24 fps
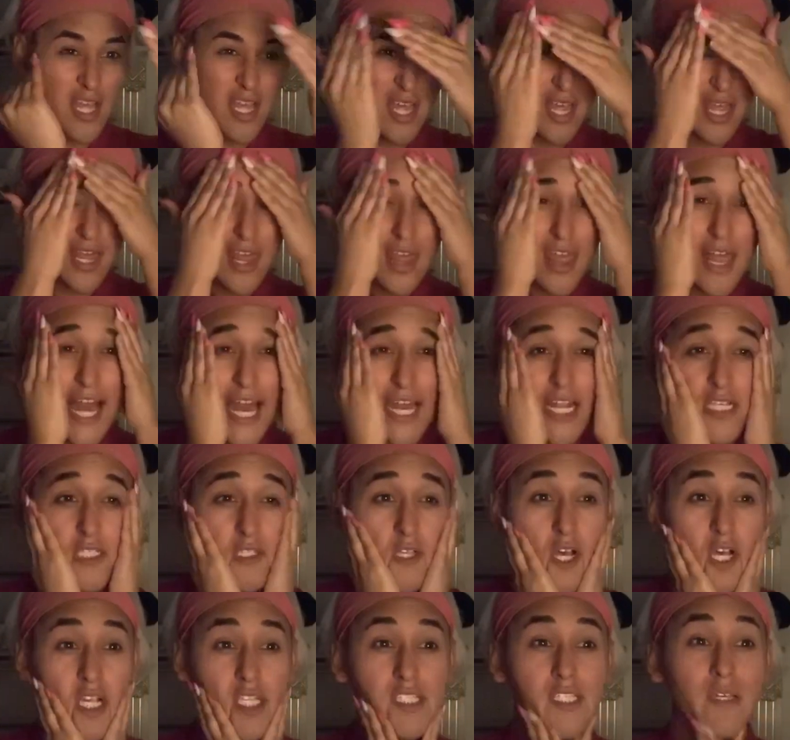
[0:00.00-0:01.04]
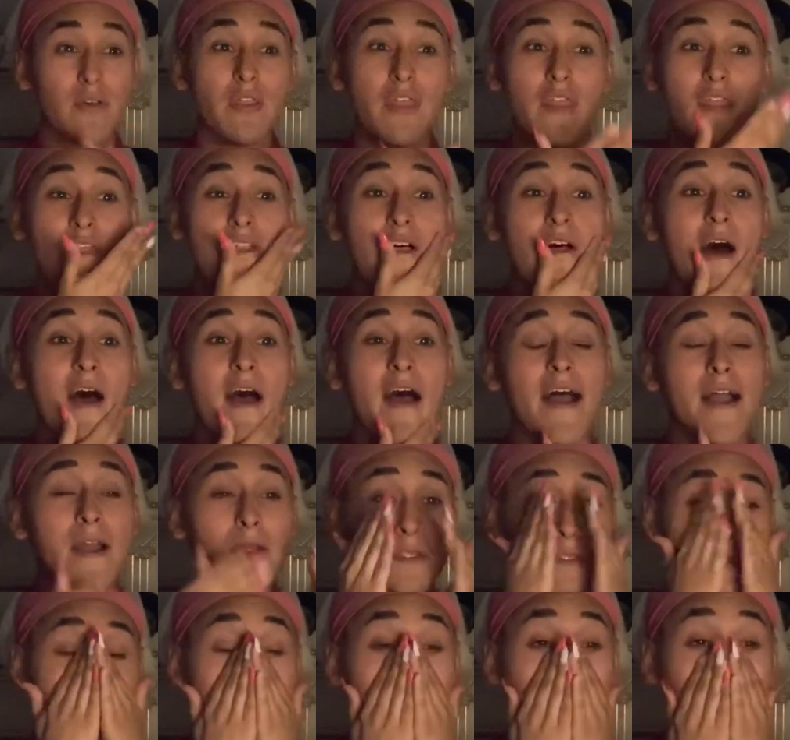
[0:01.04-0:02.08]
that is also
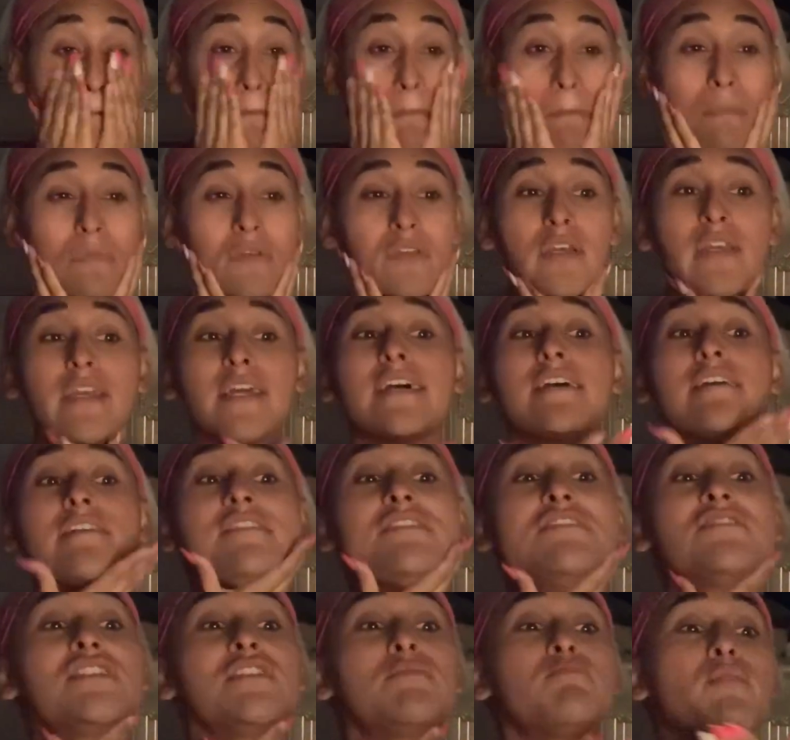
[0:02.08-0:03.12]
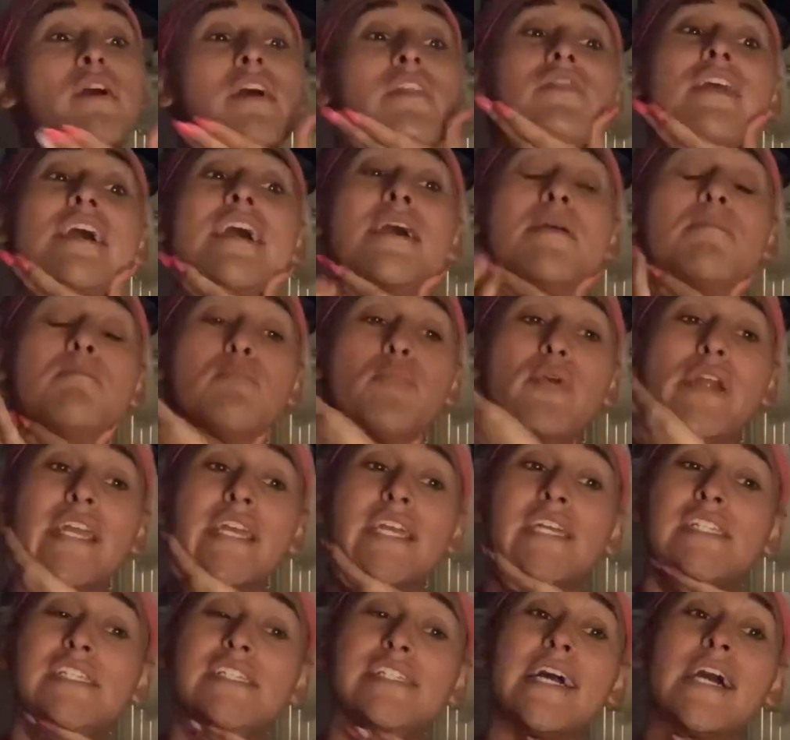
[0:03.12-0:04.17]
that. So yeah, I just spread that, bring
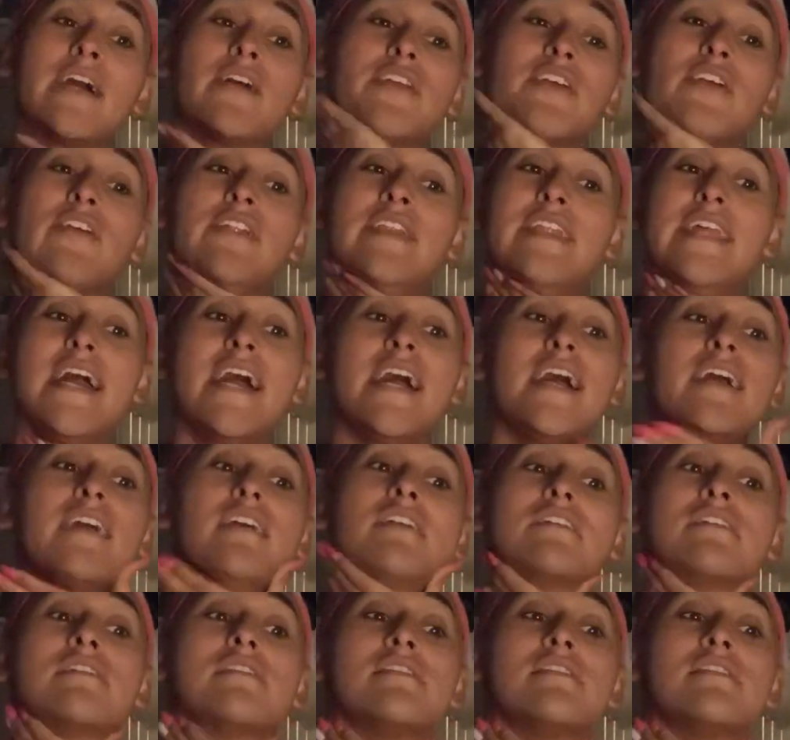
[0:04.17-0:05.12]
it down your neck,